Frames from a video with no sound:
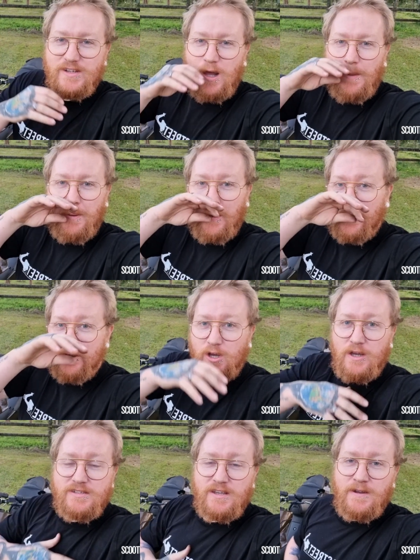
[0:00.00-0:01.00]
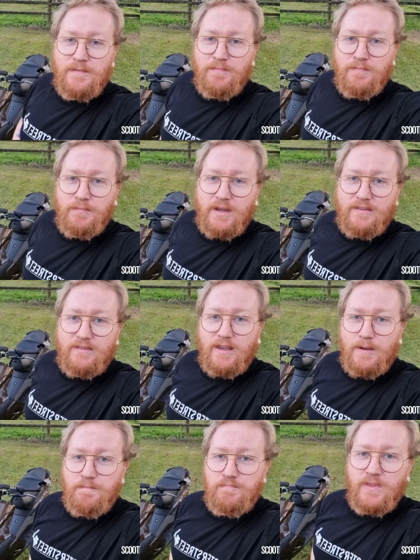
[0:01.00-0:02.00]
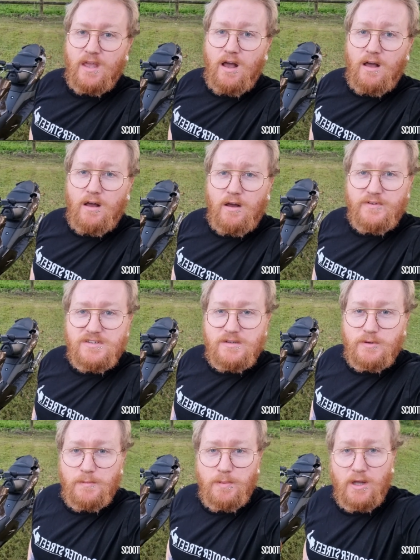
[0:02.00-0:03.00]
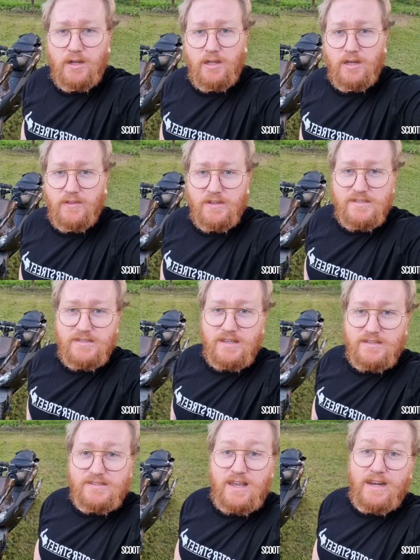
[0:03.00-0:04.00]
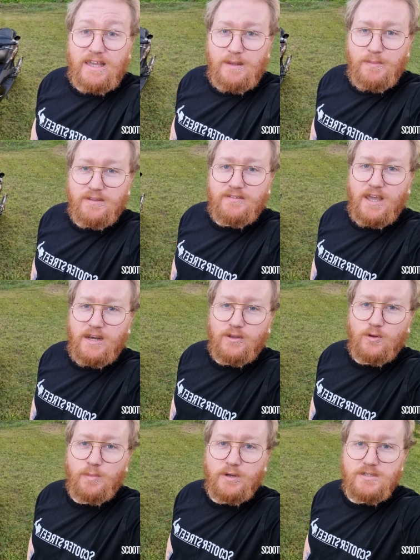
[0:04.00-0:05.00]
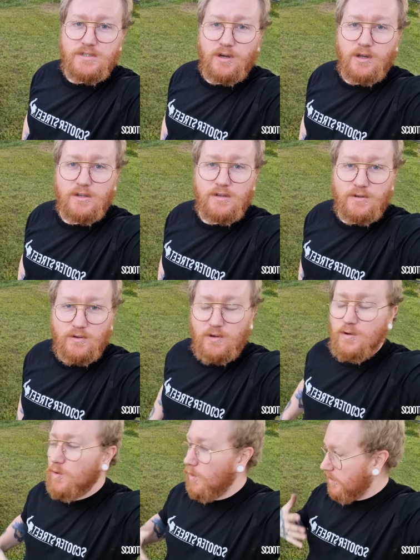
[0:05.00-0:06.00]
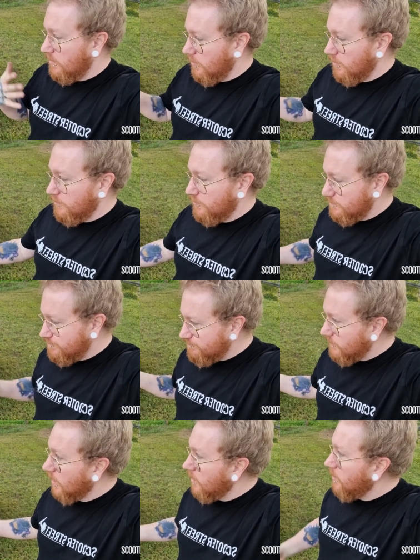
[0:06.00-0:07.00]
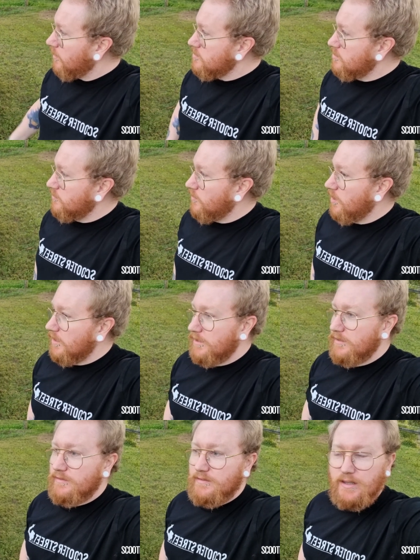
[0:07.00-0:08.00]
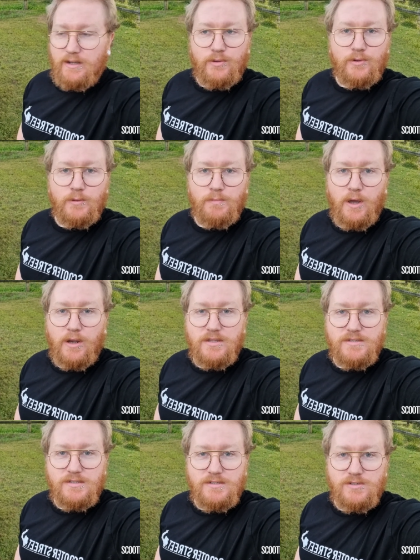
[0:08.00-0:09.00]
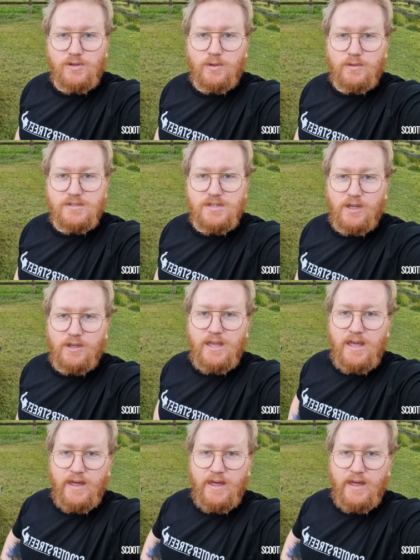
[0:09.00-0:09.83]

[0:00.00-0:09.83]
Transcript: and I apologise, but um, obviously with a bike like this, it does start to get a bit technical because you've got quite a lot of sort of high-end technical components installed. So